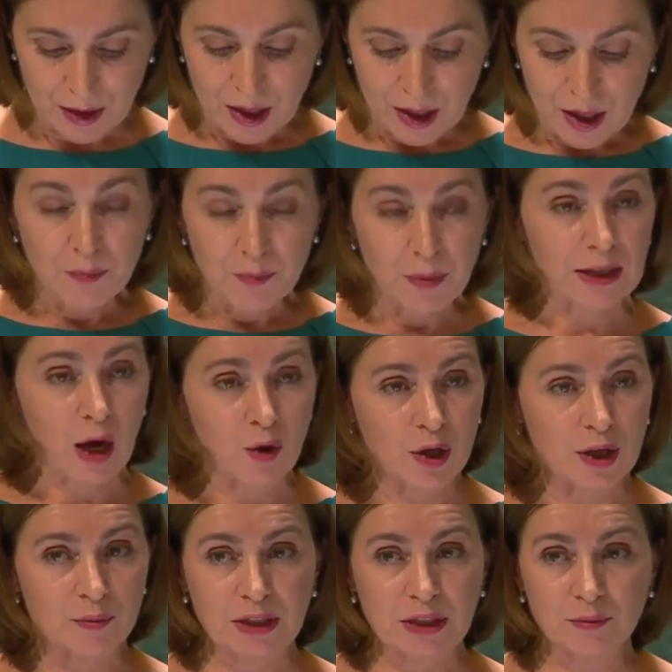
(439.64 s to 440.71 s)
But our
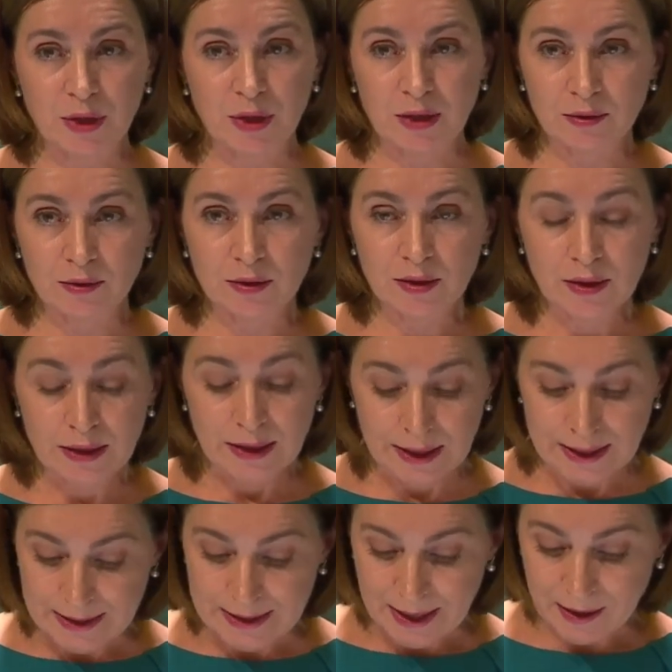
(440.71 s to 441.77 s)
commitment
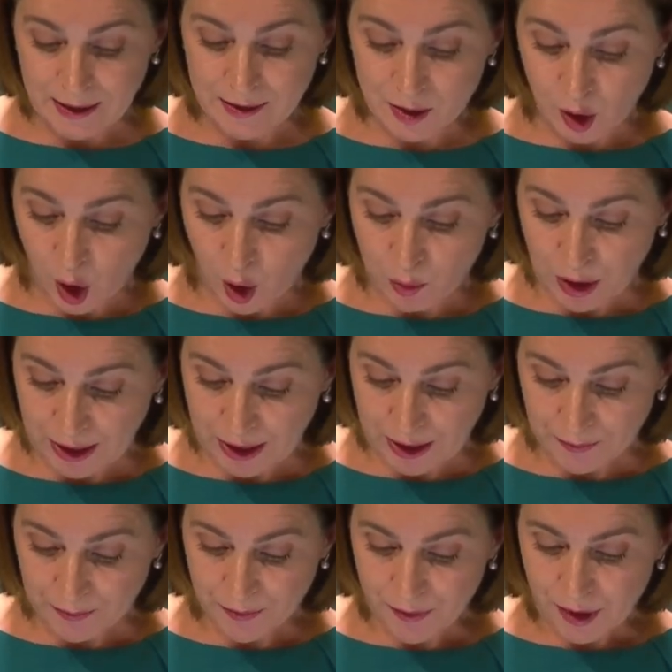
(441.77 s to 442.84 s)
extends globally.
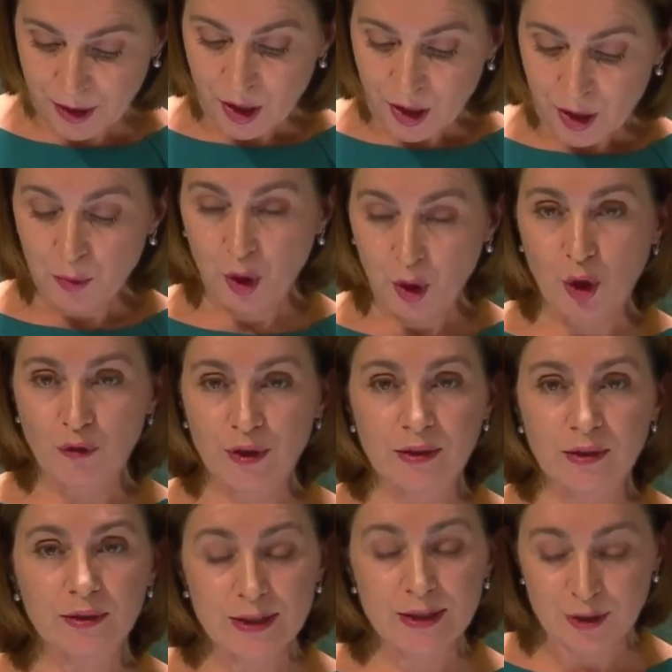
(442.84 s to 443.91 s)

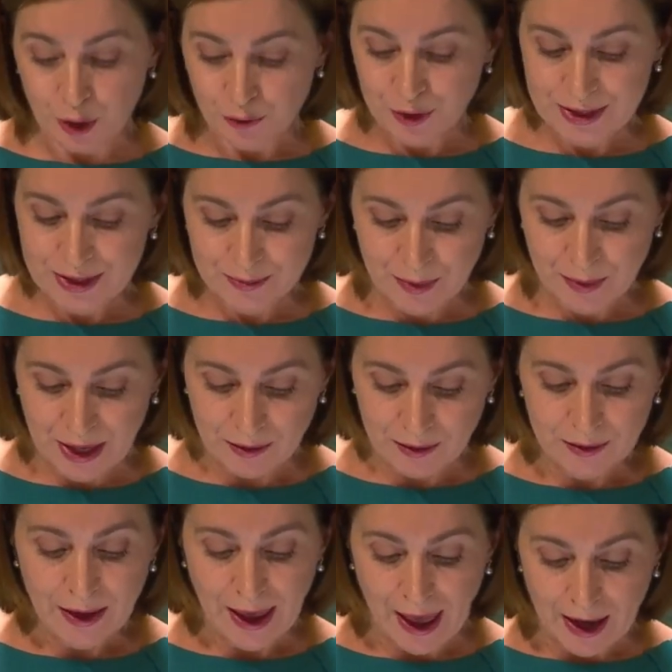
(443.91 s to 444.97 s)
Moldovan servicemen
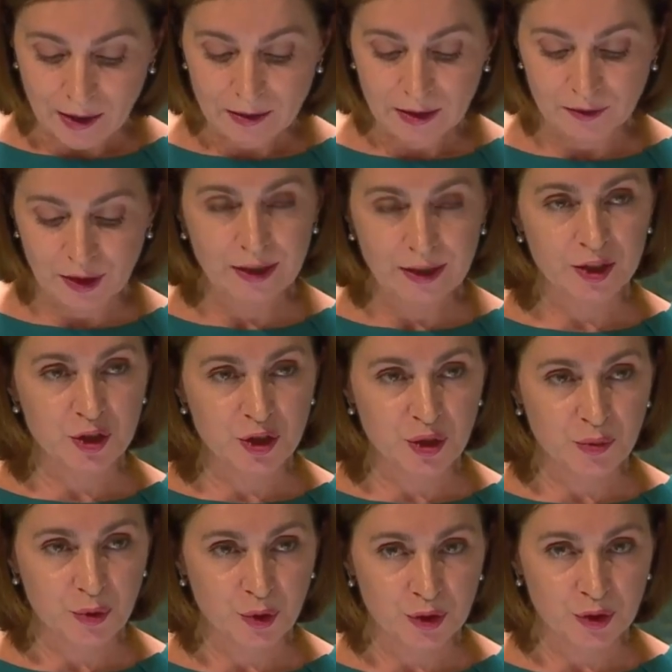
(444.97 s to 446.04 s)
actively
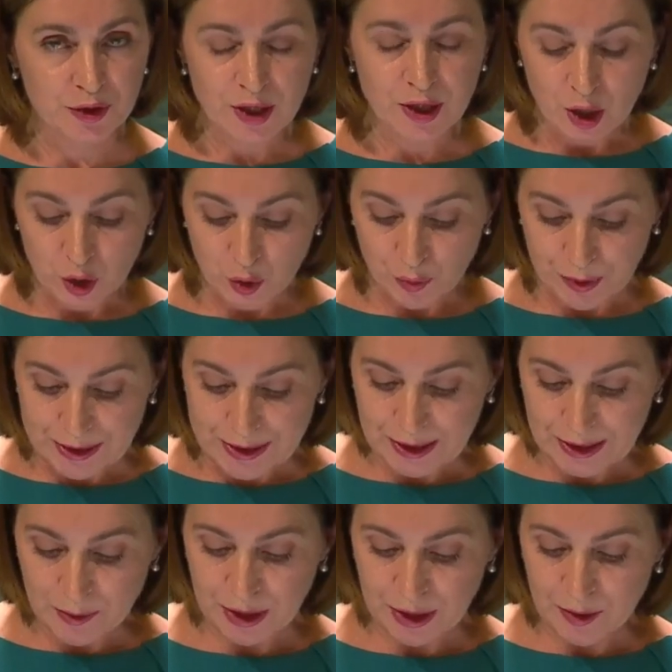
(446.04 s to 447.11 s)
contribute to
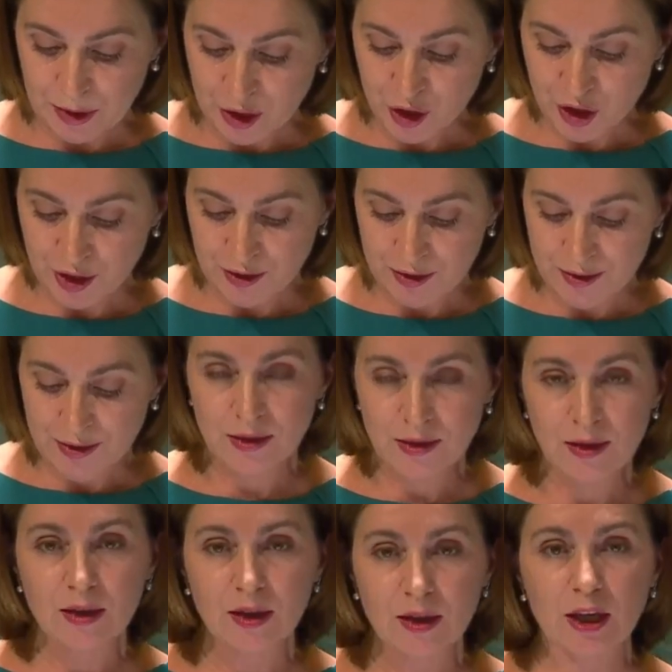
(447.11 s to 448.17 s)
peacekeeping missions,
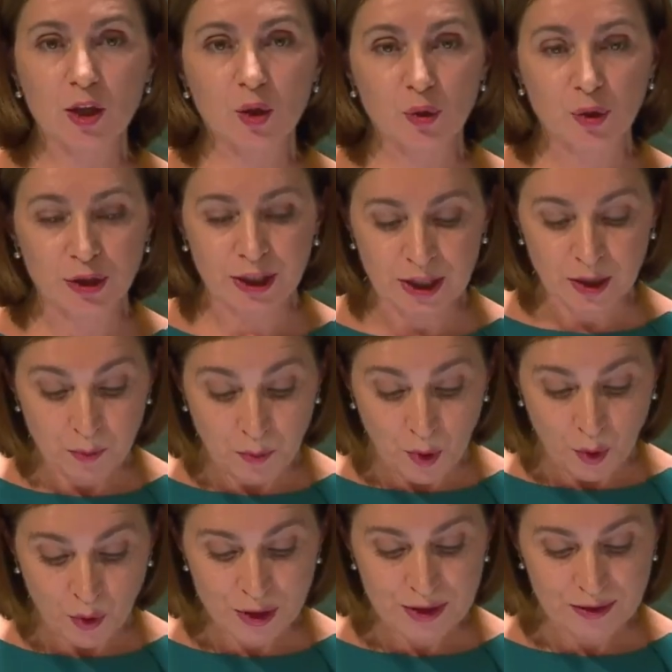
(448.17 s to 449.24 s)
including
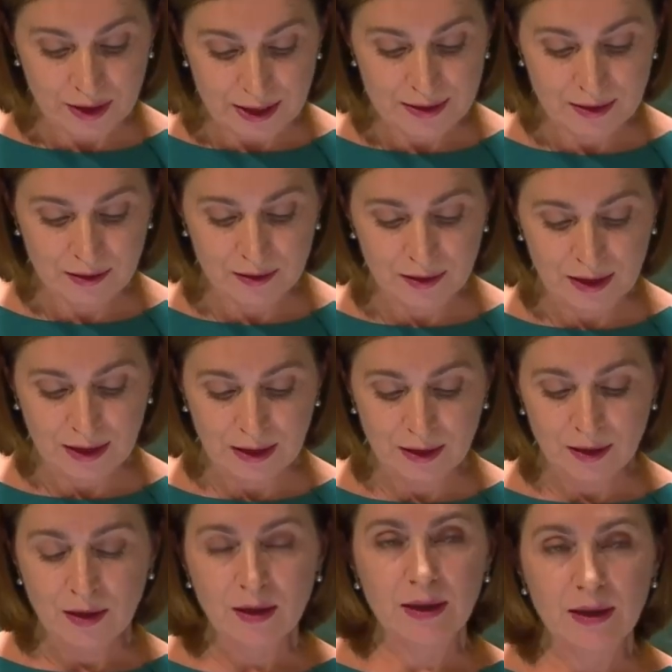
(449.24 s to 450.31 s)
most recently
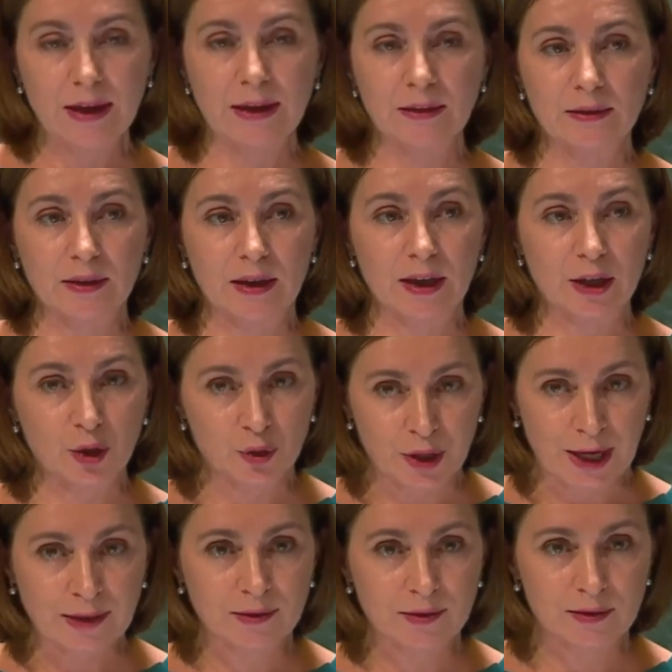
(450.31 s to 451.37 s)
in the
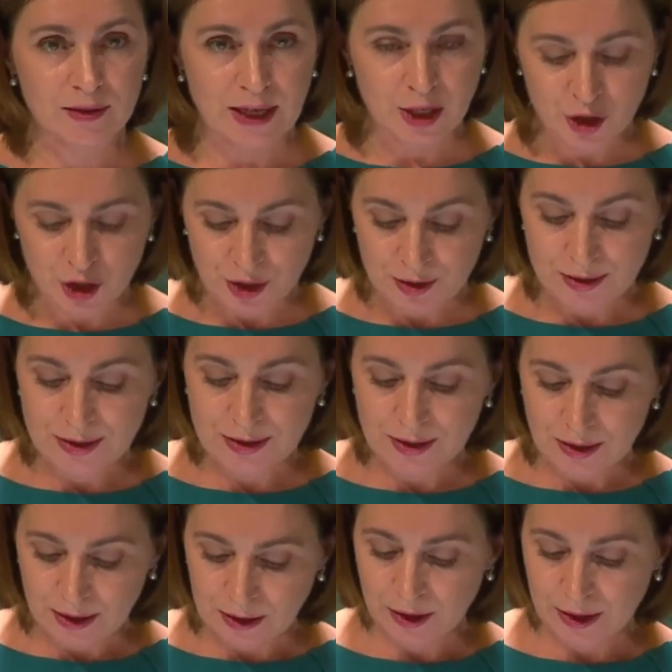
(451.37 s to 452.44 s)
United Nations
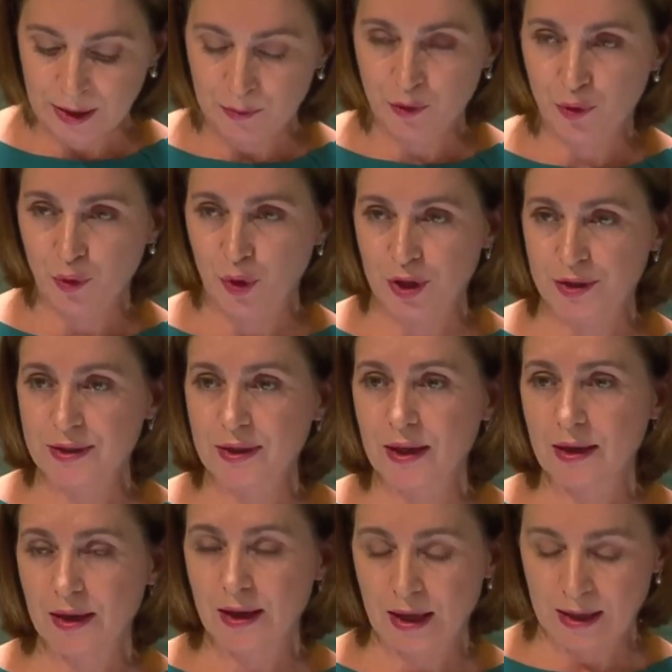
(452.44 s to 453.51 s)
Interim Force
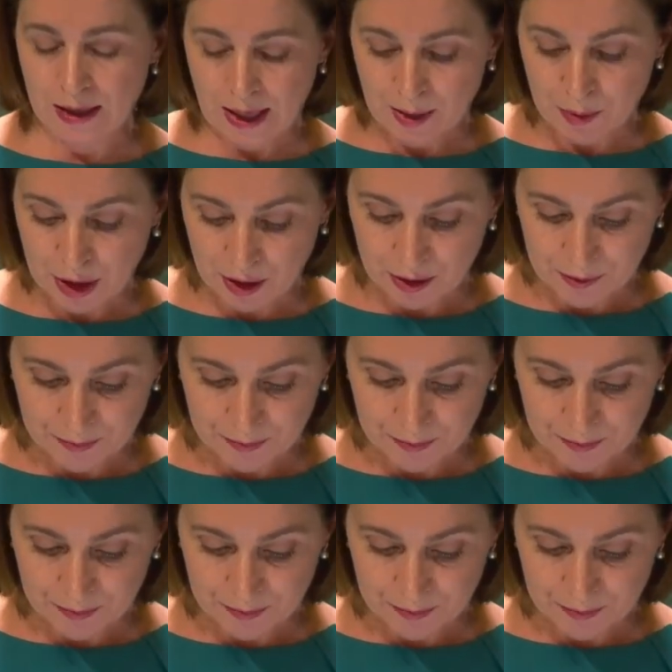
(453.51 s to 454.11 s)
in Lebanon.